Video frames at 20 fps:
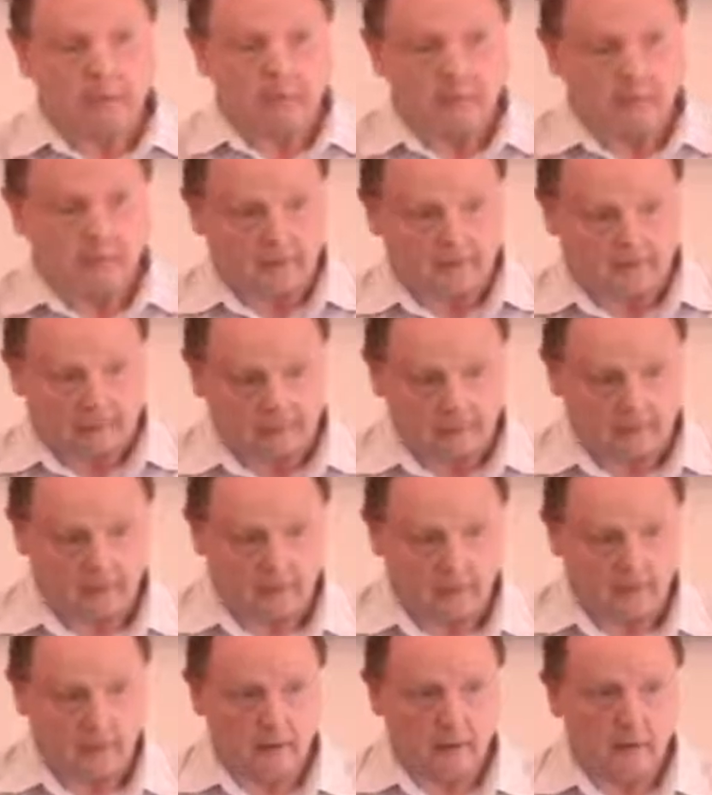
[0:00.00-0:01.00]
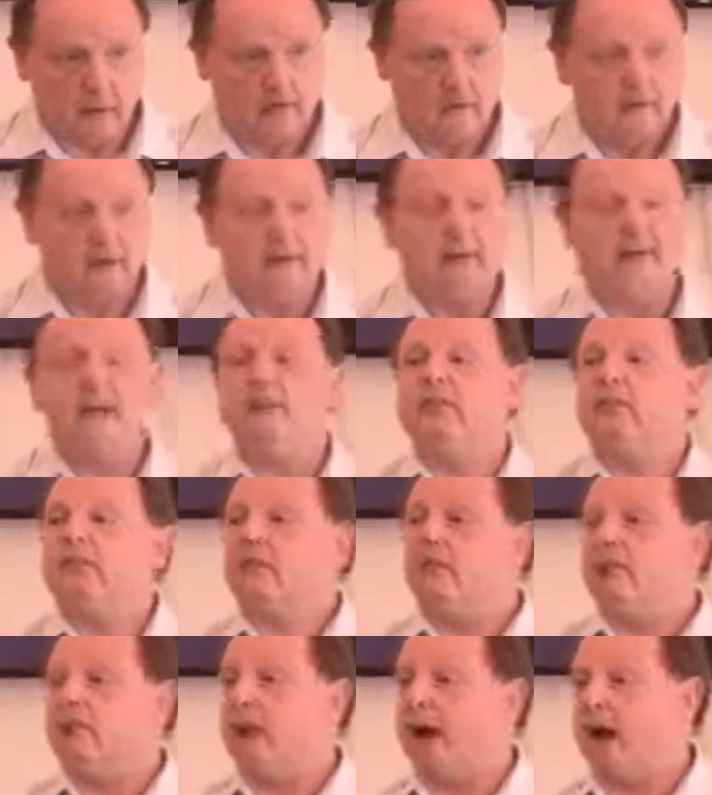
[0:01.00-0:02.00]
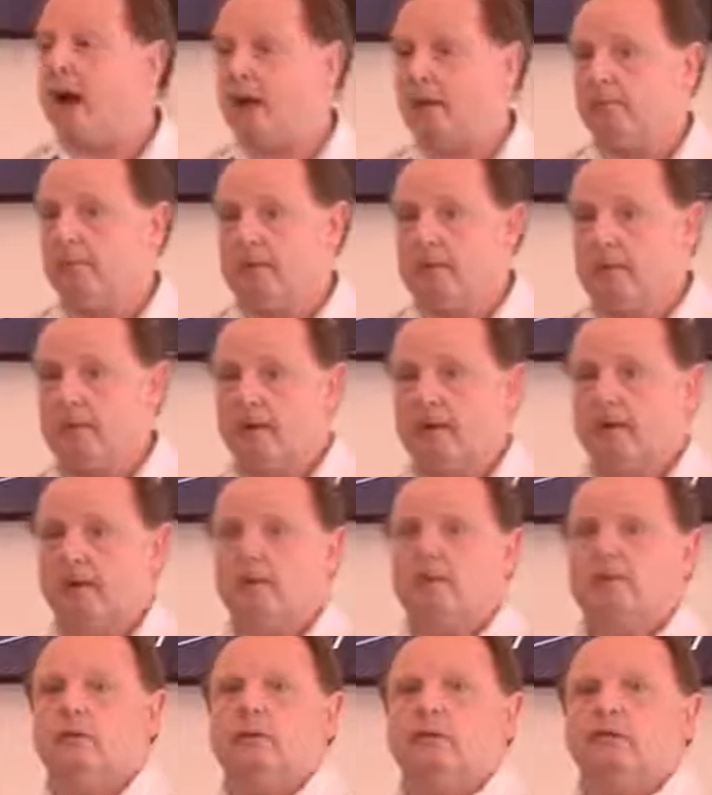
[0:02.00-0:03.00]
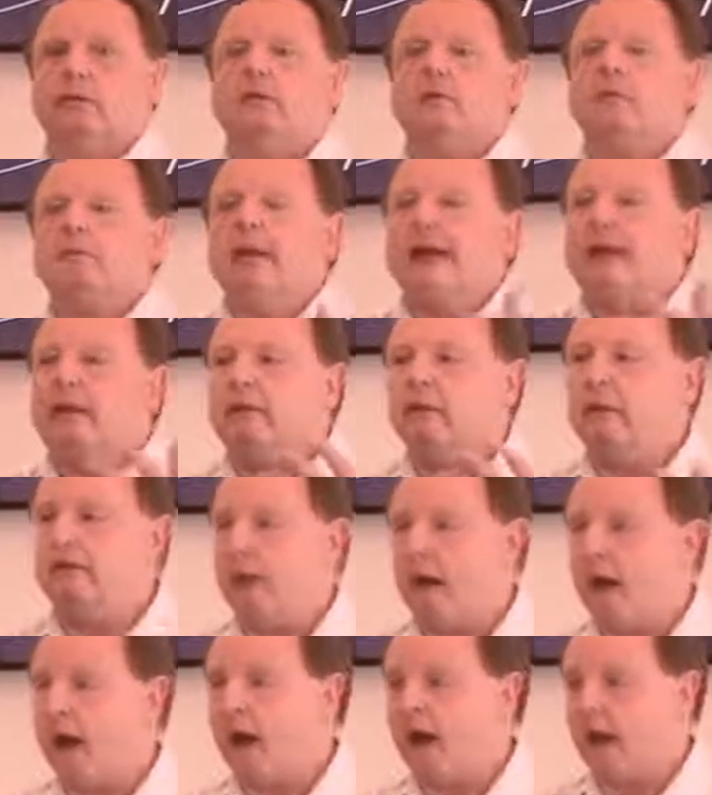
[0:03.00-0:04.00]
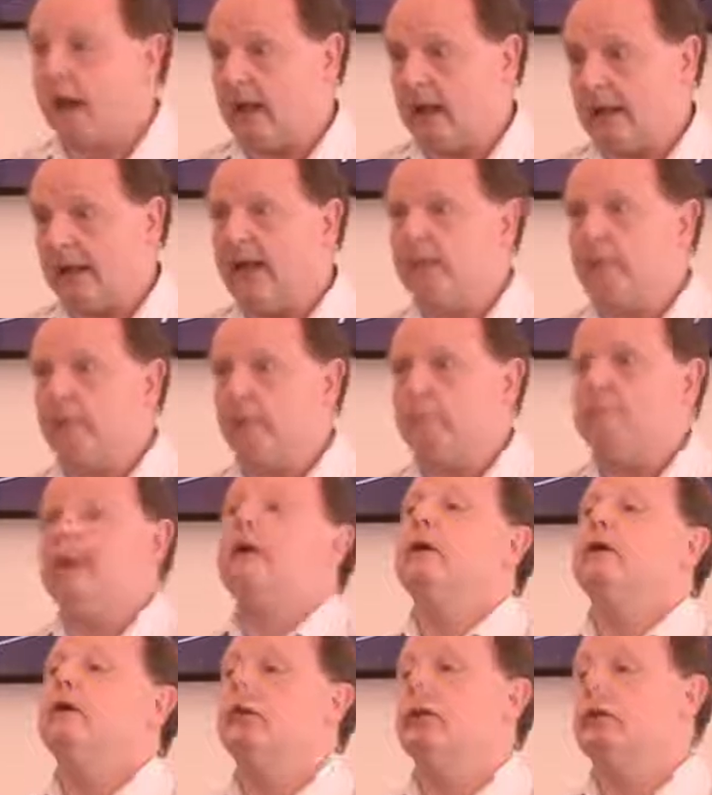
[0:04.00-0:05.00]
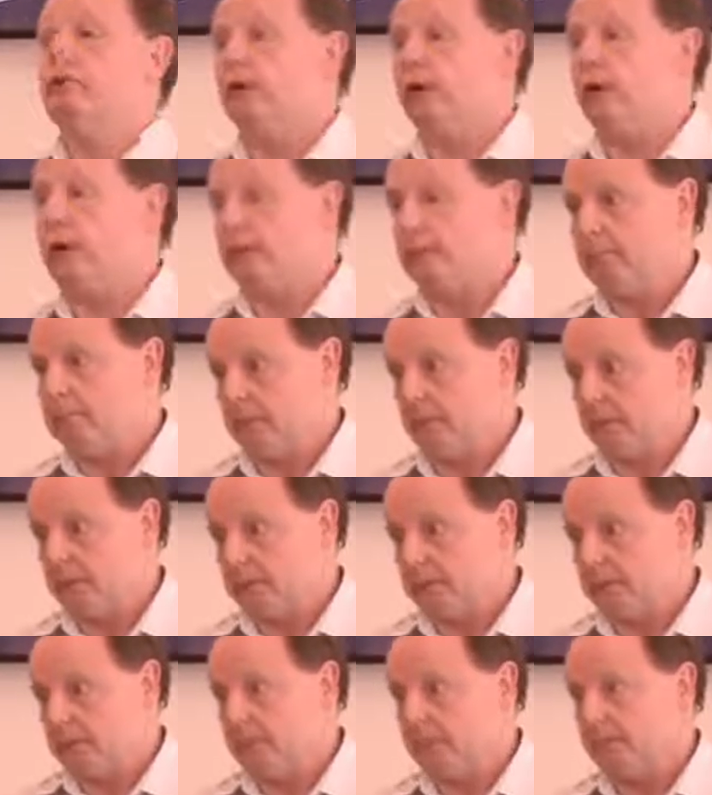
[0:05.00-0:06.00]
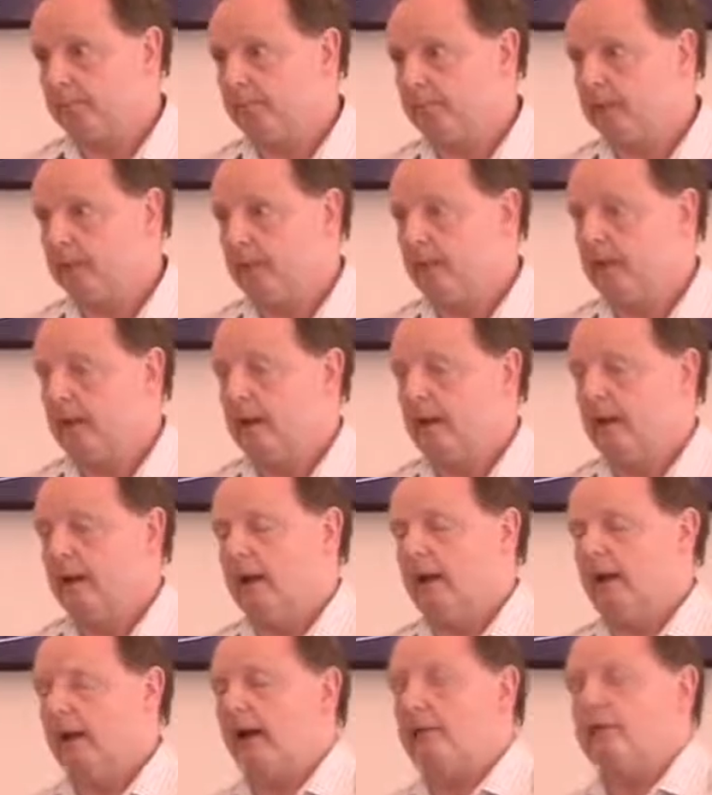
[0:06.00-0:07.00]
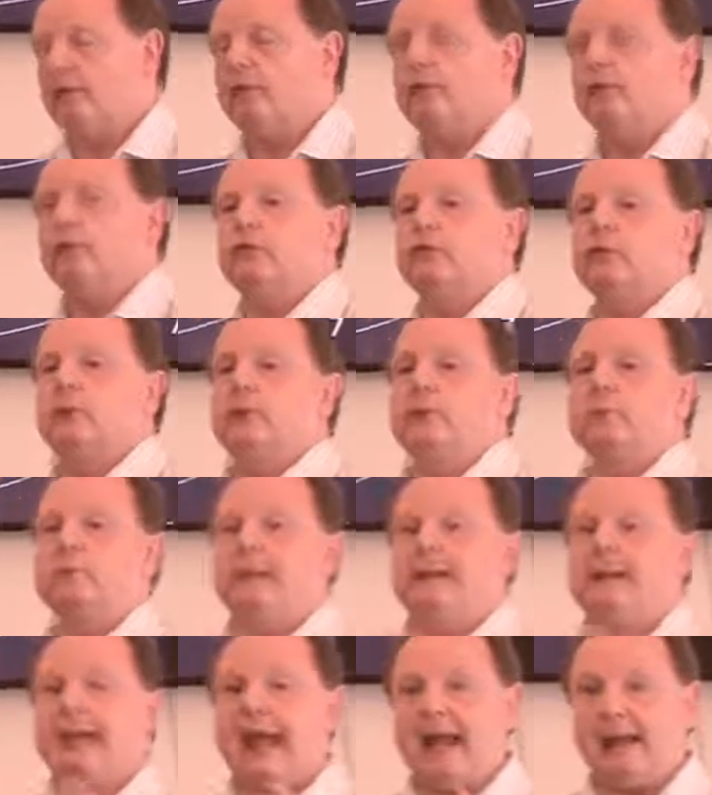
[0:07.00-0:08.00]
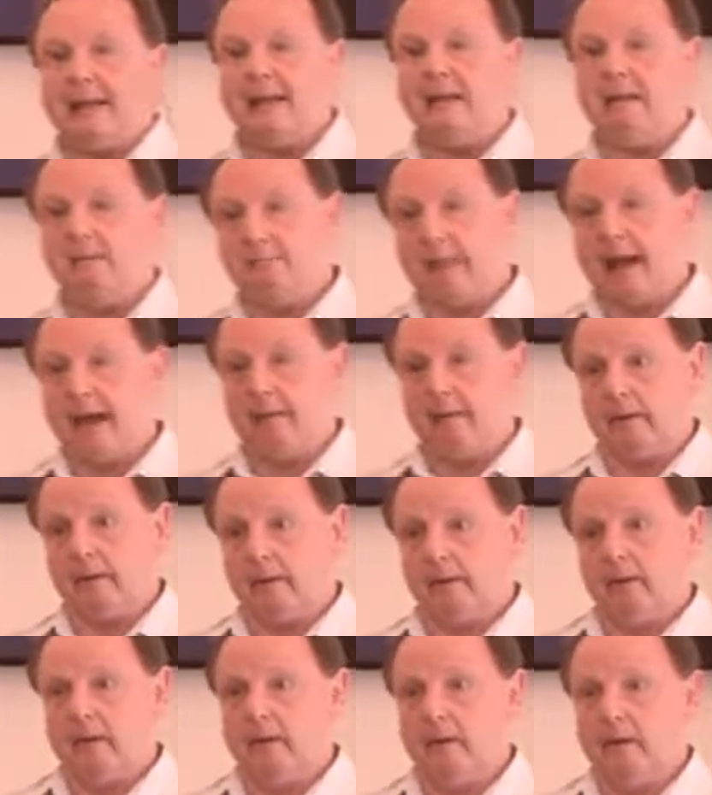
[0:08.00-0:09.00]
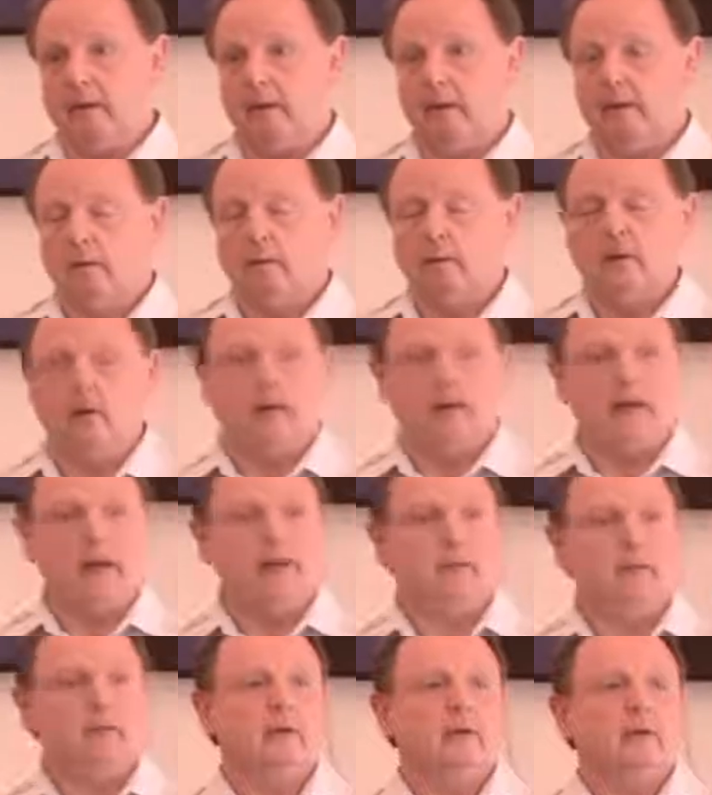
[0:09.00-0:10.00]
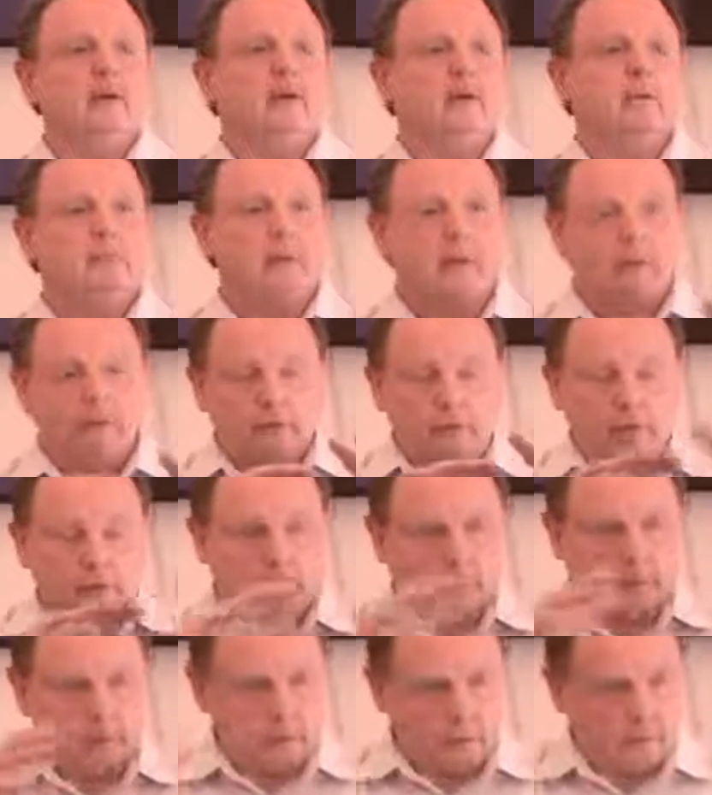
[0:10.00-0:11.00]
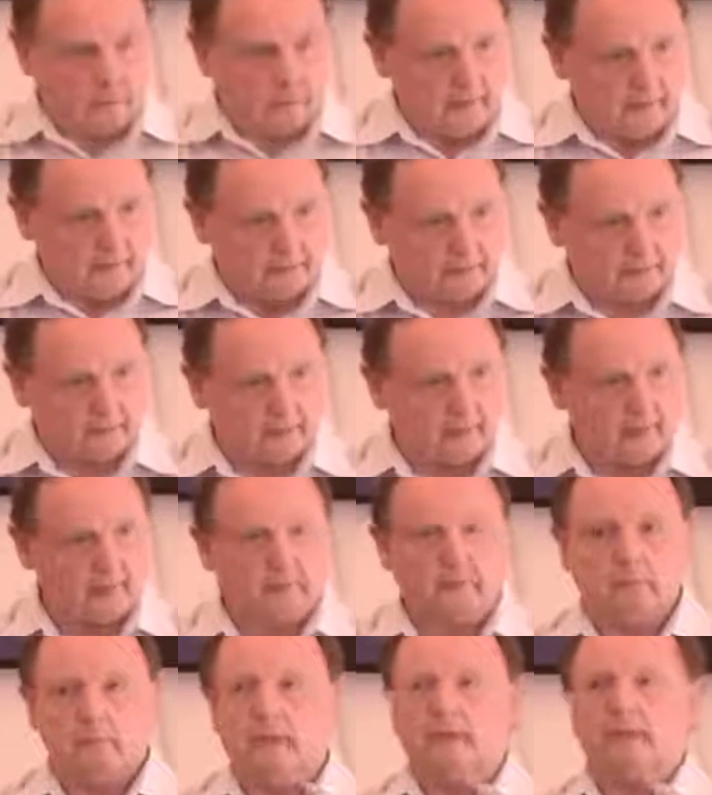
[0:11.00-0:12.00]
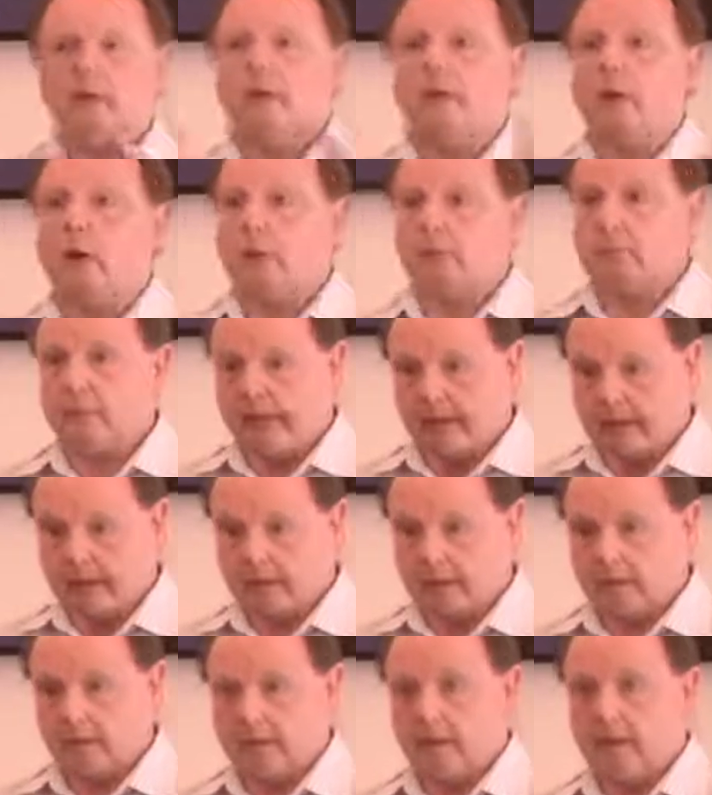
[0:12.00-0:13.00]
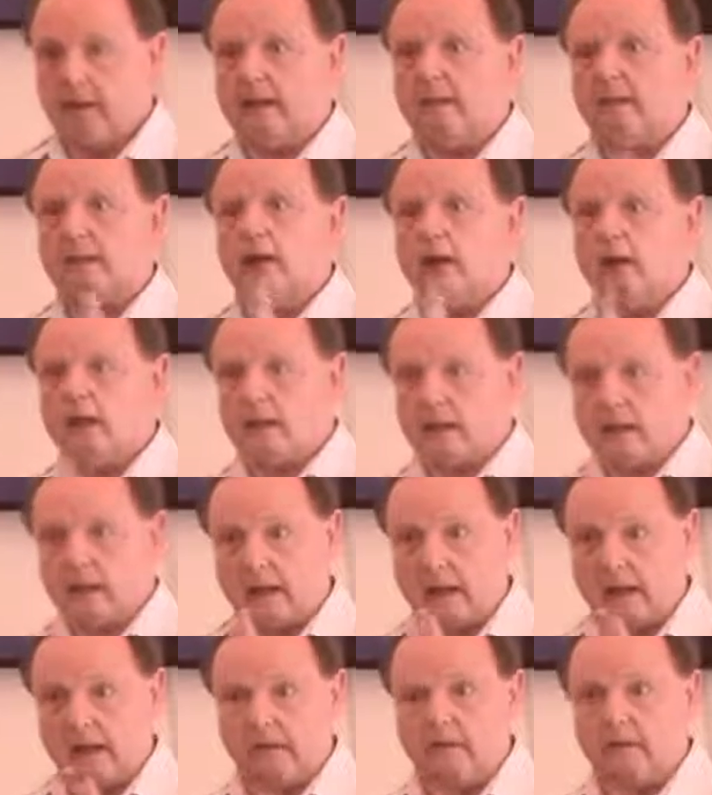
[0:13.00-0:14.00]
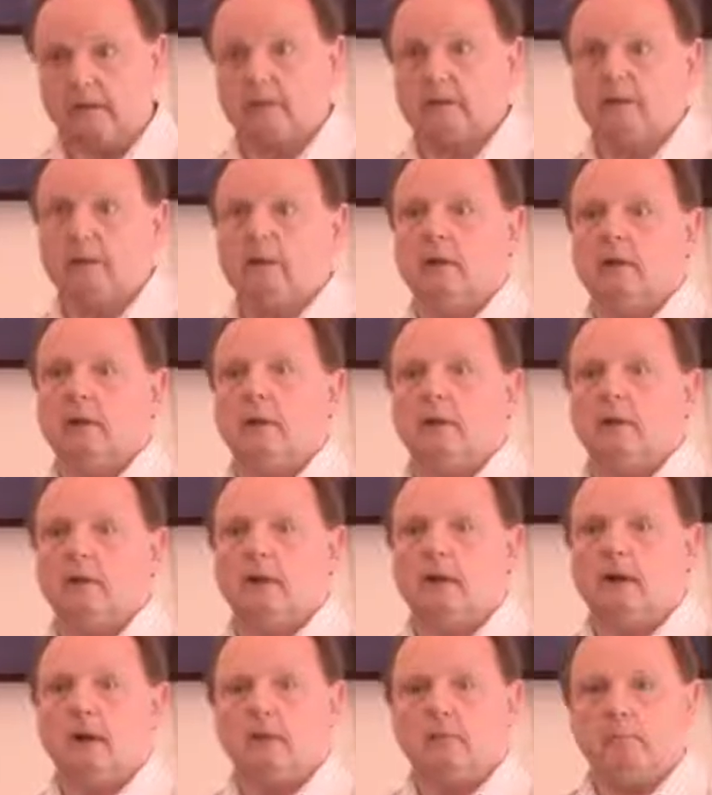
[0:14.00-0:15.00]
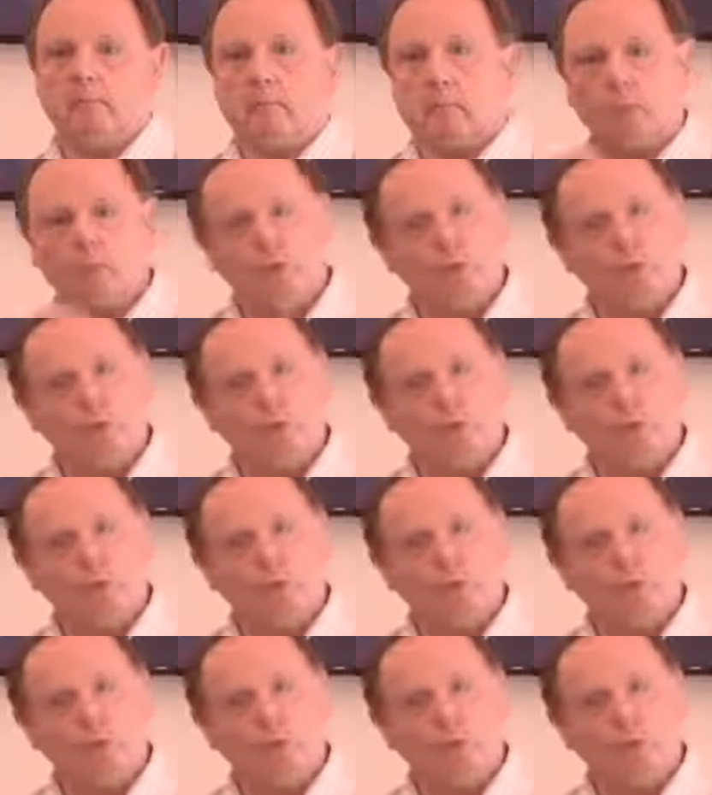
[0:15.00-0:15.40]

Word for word: up other people, to lift them up, to make them higher level because of their And there's also the protective parent, which says, please don't do this, please stop that, it's hurting us. Um,